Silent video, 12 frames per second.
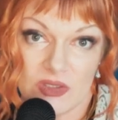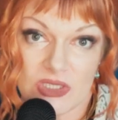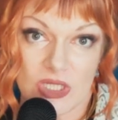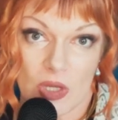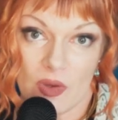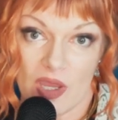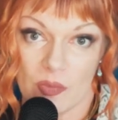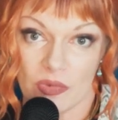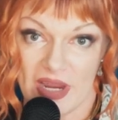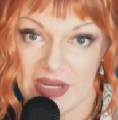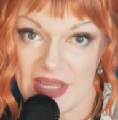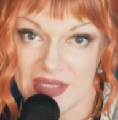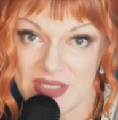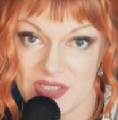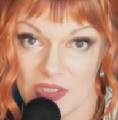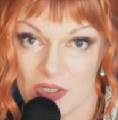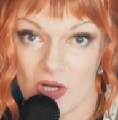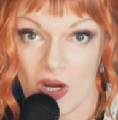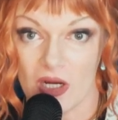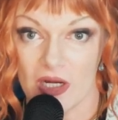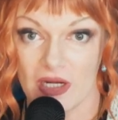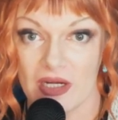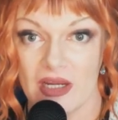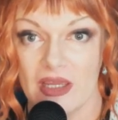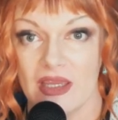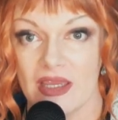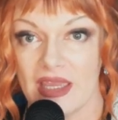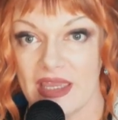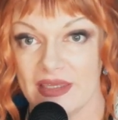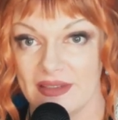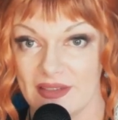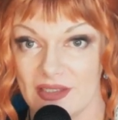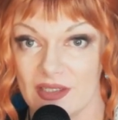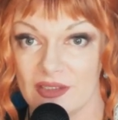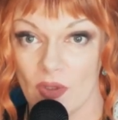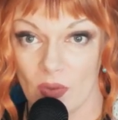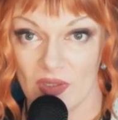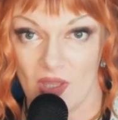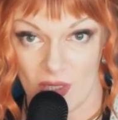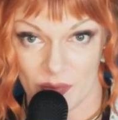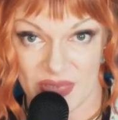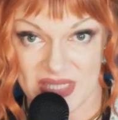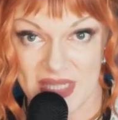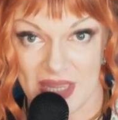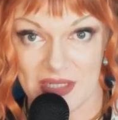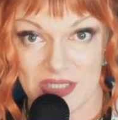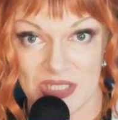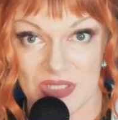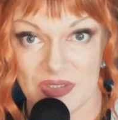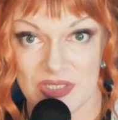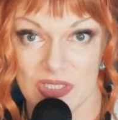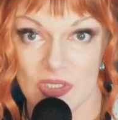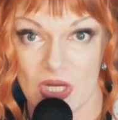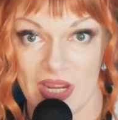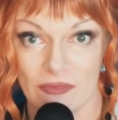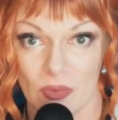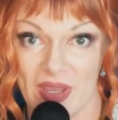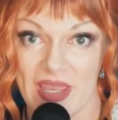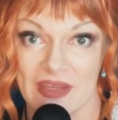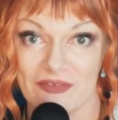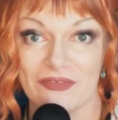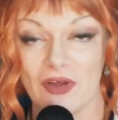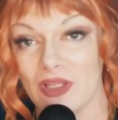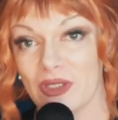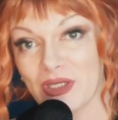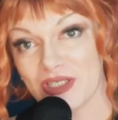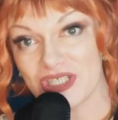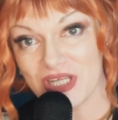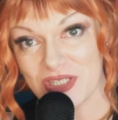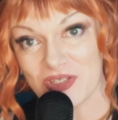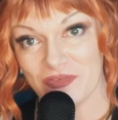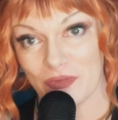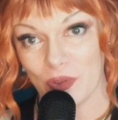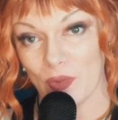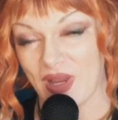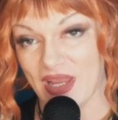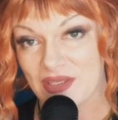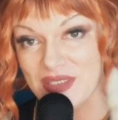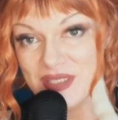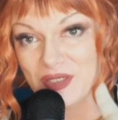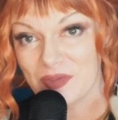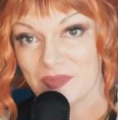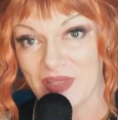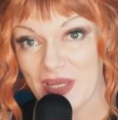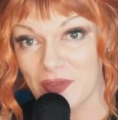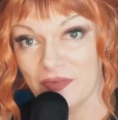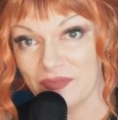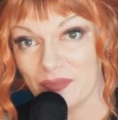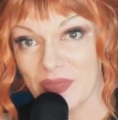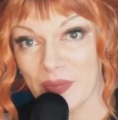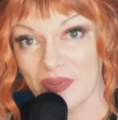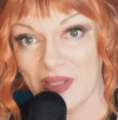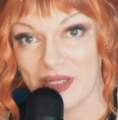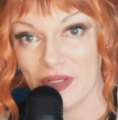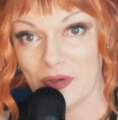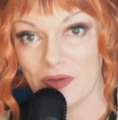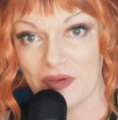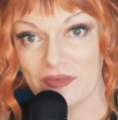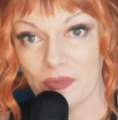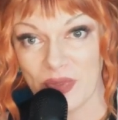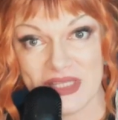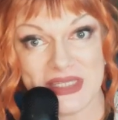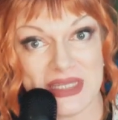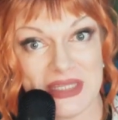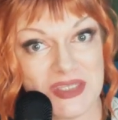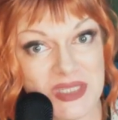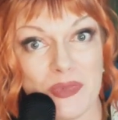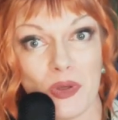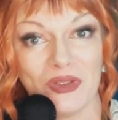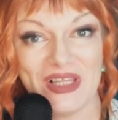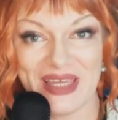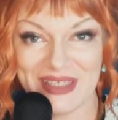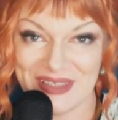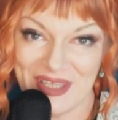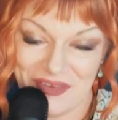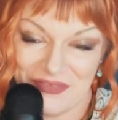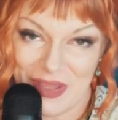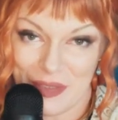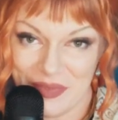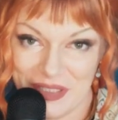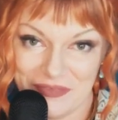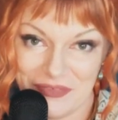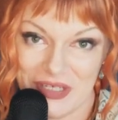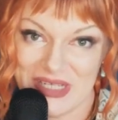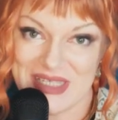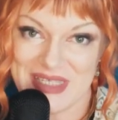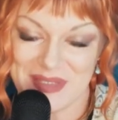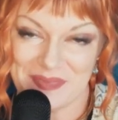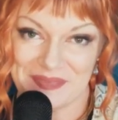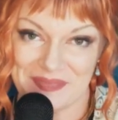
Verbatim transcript: show up right next to your car and go along beside you as you drive away and follow you and chase you for a while. So a lot of people I know have went and seen the spook light, a lot of family and friends.